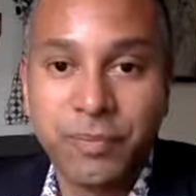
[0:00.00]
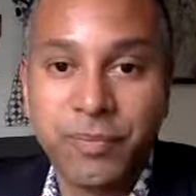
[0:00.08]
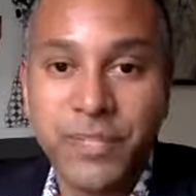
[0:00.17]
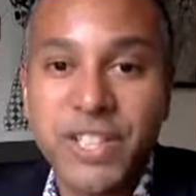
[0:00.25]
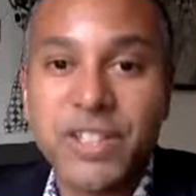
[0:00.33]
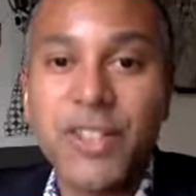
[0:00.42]

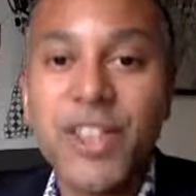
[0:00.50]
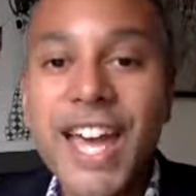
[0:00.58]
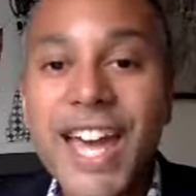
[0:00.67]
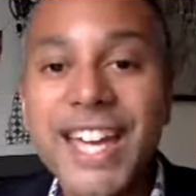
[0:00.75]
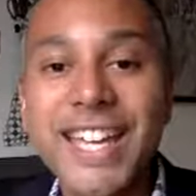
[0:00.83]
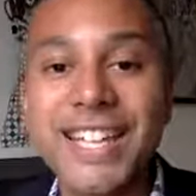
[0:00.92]
So
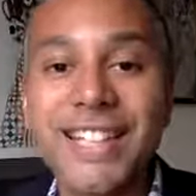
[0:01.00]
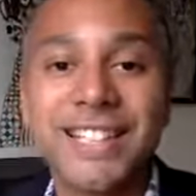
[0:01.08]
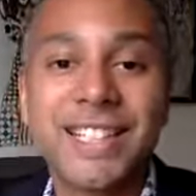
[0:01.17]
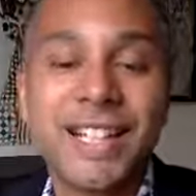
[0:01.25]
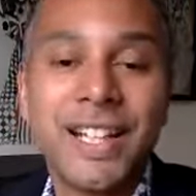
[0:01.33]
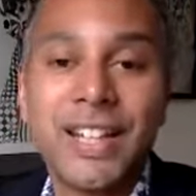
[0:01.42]
that
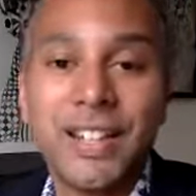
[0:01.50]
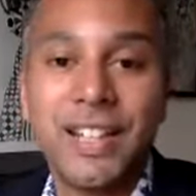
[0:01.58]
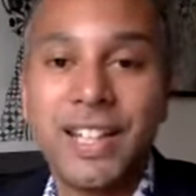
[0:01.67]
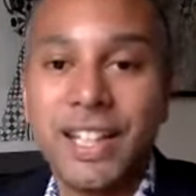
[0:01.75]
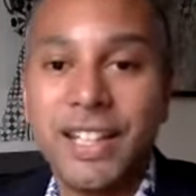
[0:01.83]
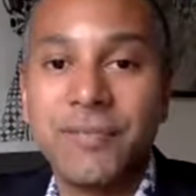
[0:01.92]
is
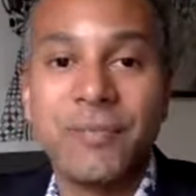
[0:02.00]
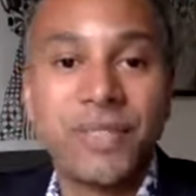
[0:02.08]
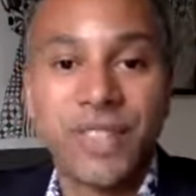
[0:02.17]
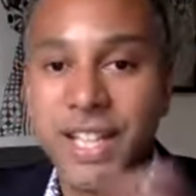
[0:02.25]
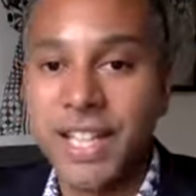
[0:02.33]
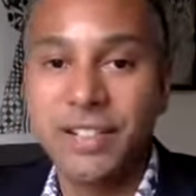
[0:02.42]
the
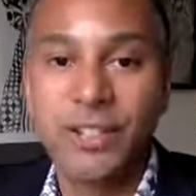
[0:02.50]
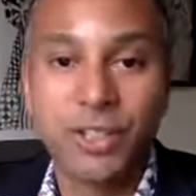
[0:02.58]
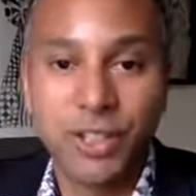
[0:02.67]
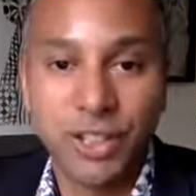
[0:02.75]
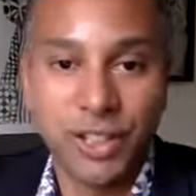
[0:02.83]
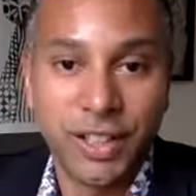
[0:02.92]

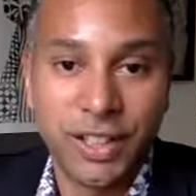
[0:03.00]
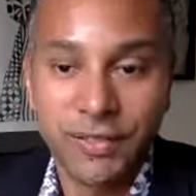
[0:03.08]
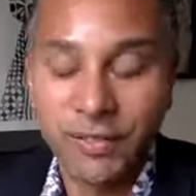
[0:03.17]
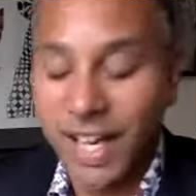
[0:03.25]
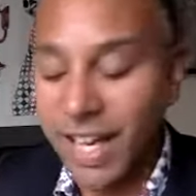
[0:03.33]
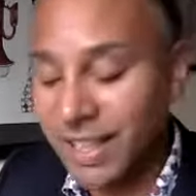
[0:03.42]
hero's
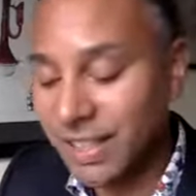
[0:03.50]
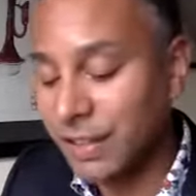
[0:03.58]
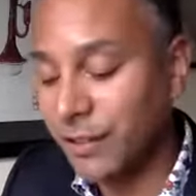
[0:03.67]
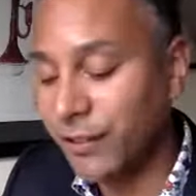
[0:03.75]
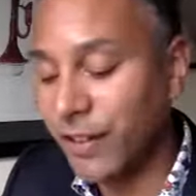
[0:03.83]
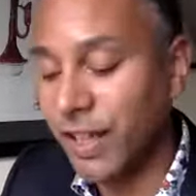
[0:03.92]
journey as
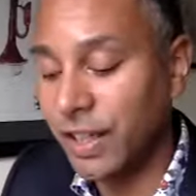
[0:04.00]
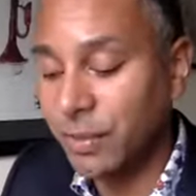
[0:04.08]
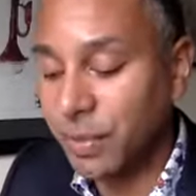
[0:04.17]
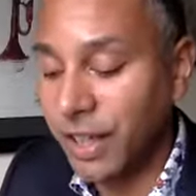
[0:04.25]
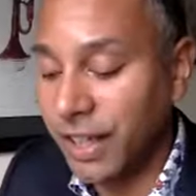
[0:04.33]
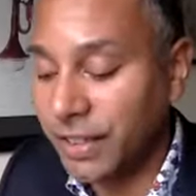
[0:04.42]

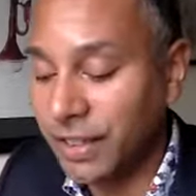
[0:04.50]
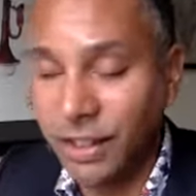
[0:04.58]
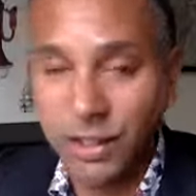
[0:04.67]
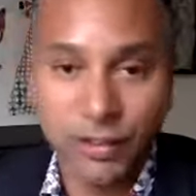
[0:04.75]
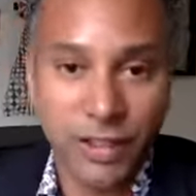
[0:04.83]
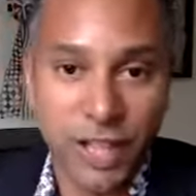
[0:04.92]
defined by
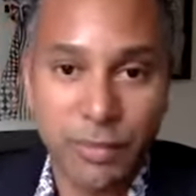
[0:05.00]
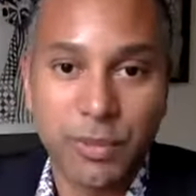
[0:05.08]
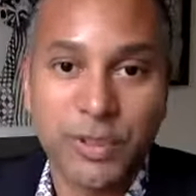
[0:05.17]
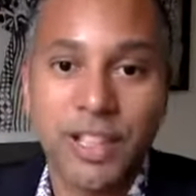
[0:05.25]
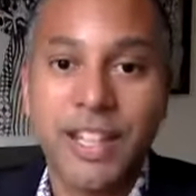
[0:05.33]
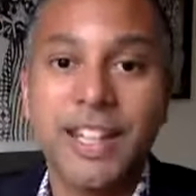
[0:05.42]
Joseph
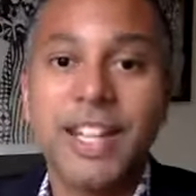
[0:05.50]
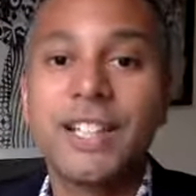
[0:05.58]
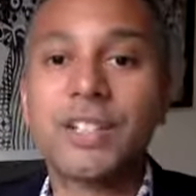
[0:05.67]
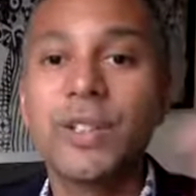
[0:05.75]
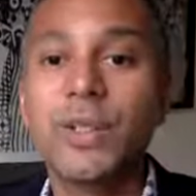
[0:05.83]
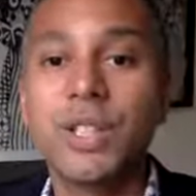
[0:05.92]
Campbell. Yeah, that
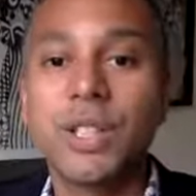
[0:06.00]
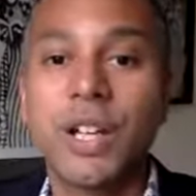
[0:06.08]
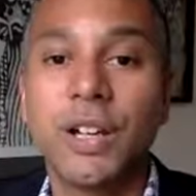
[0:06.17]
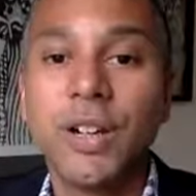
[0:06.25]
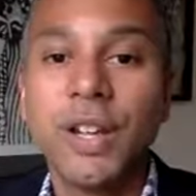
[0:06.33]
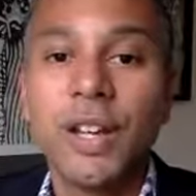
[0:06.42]
is
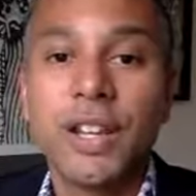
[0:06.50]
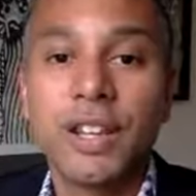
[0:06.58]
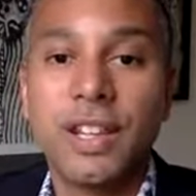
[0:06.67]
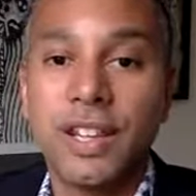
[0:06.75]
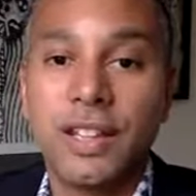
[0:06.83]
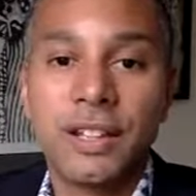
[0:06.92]
also
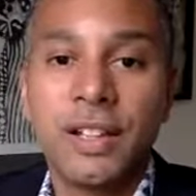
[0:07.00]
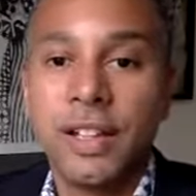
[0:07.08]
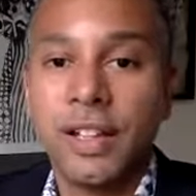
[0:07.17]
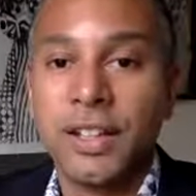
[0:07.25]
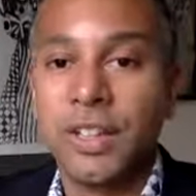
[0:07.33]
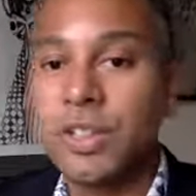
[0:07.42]
the
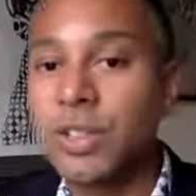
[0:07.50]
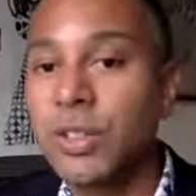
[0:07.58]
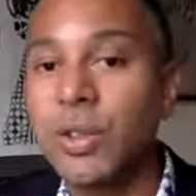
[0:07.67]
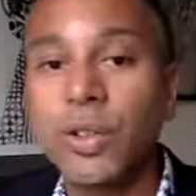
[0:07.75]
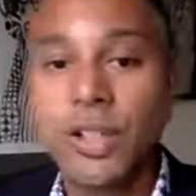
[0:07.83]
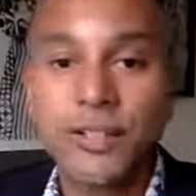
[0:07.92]

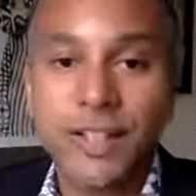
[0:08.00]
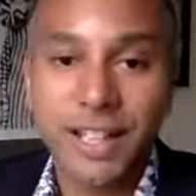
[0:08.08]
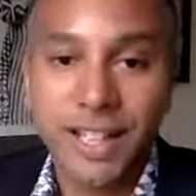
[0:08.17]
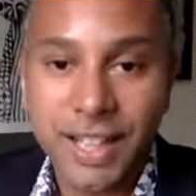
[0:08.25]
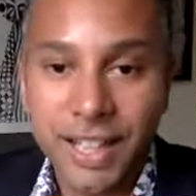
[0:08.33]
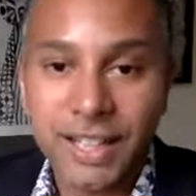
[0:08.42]
story of the
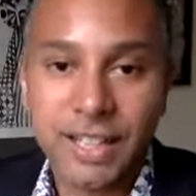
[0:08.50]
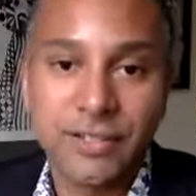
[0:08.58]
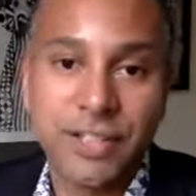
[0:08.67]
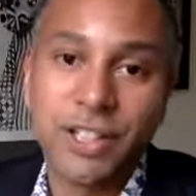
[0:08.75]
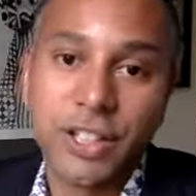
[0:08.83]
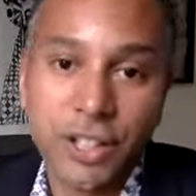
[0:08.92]

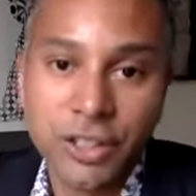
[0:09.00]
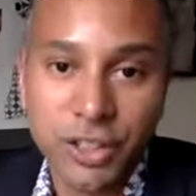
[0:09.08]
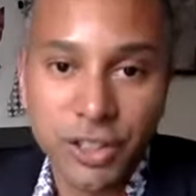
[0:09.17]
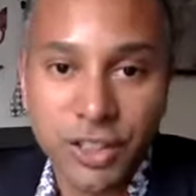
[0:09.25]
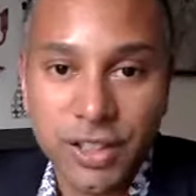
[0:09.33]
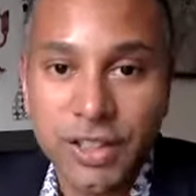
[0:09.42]
collective
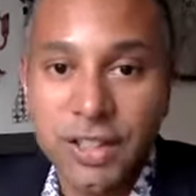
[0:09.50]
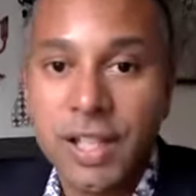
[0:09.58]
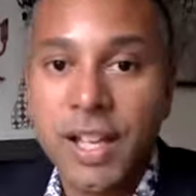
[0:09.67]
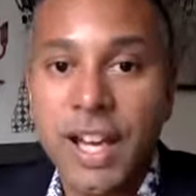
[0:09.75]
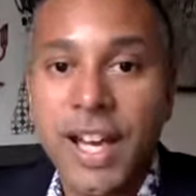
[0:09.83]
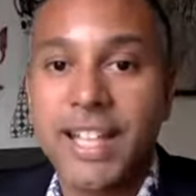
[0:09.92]
unconscious
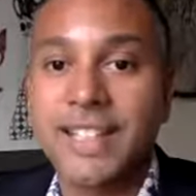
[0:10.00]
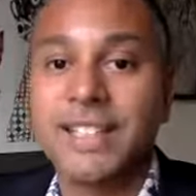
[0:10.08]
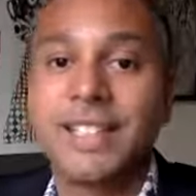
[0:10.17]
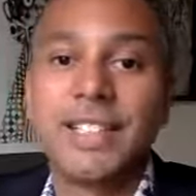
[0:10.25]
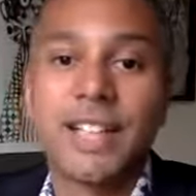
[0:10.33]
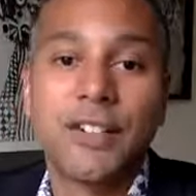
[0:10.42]
as
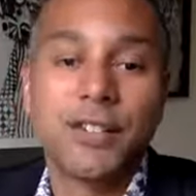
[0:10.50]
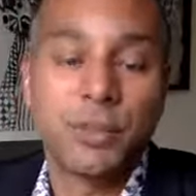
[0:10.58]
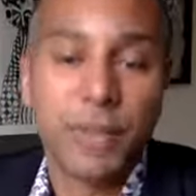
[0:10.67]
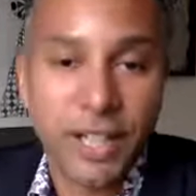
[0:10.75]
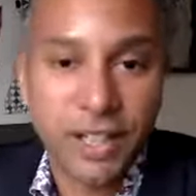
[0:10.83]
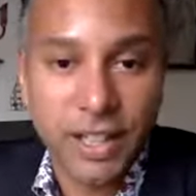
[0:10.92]
discovered
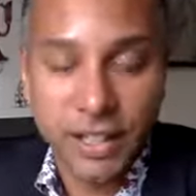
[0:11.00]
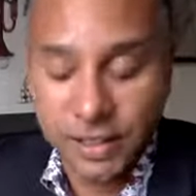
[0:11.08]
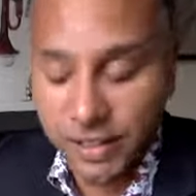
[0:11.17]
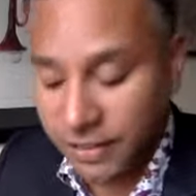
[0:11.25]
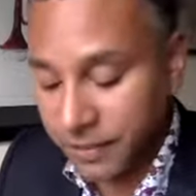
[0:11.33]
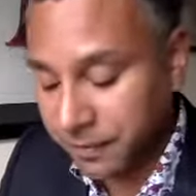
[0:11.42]
by Carl Jung.